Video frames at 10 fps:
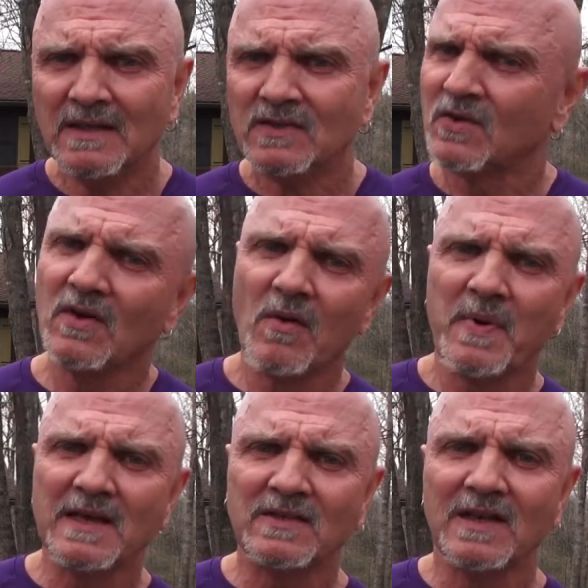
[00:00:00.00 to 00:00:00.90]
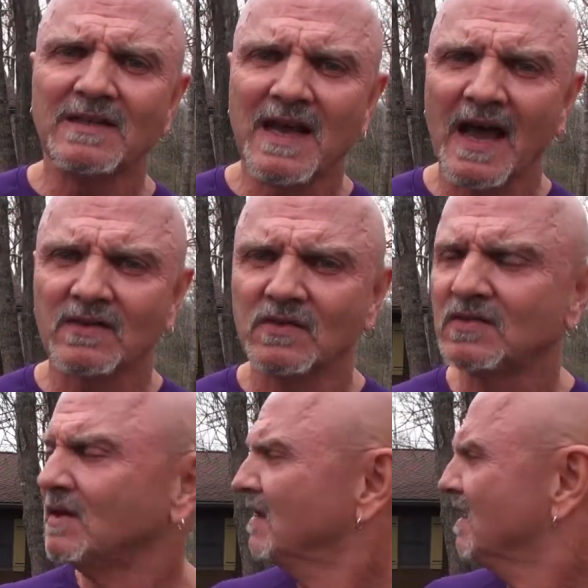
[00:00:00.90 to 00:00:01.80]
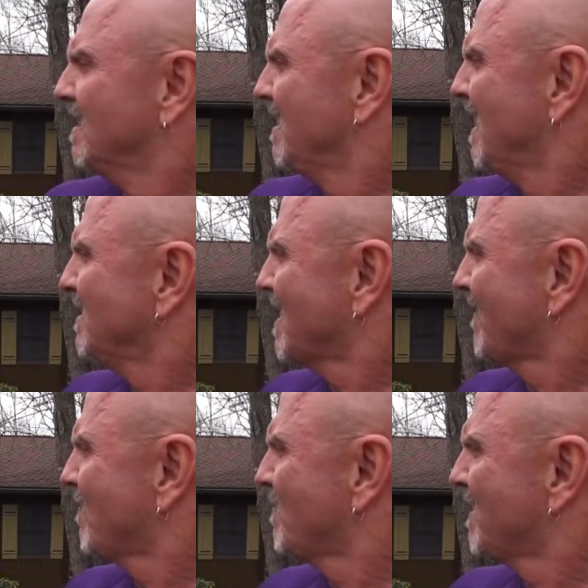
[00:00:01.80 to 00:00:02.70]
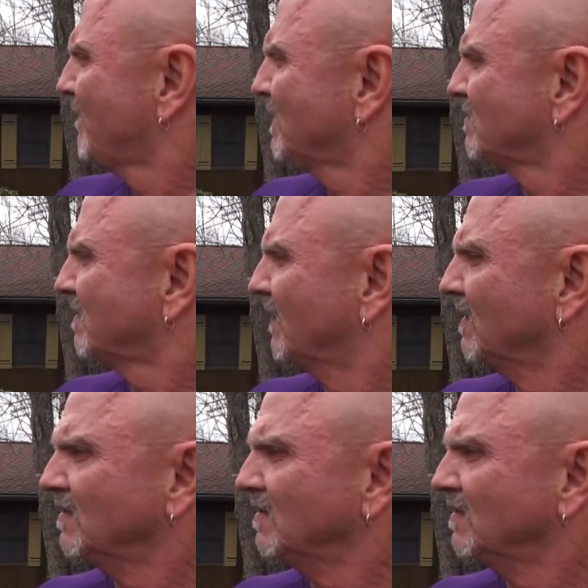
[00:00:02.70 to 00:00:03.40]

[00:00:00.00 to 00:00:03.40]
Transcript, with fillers: So you don't pay city taxes and you have the benefits of